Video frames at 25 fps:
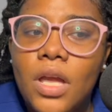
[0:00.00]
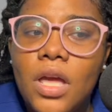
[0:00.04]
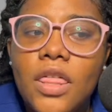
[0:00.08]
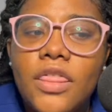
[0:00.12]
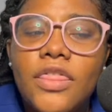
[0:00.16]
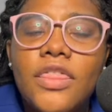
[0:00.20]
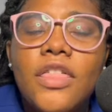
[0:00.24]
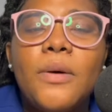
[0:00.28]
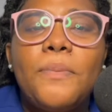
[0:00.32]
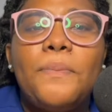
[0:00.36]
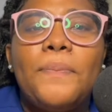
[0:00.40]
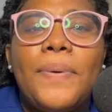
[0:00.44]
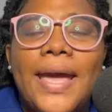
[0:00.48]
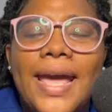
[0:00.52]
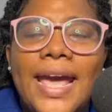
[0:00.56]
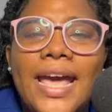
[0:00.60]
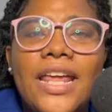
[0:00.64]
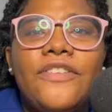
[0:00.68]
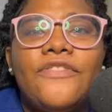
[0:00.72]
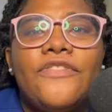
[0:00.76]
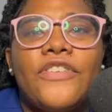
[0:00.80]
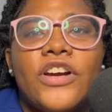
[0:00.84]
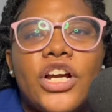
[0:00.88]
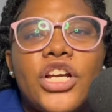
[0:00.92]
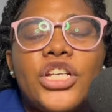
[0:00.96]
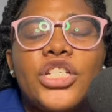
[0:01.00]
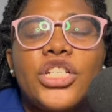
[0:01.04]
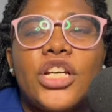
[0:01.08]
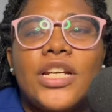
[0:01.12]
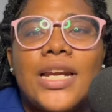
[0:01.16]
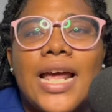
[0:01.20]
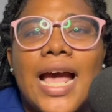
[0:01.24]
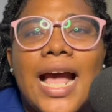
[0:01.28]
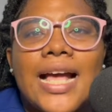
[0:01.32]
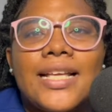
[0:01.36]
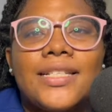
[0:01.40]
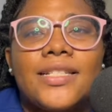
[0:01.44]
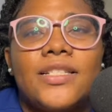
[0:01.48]
The paid version
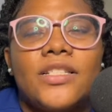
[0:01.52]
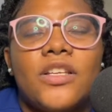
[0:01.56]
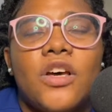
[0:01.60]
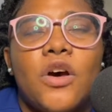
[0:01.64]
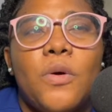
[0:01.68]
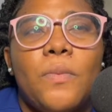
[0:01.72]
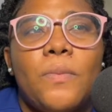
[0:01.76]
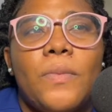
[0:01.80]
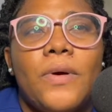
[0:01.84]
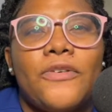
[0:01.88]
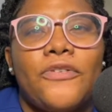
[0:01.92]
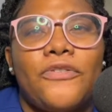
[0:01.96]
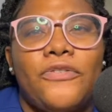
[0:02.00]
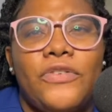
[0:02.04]
has some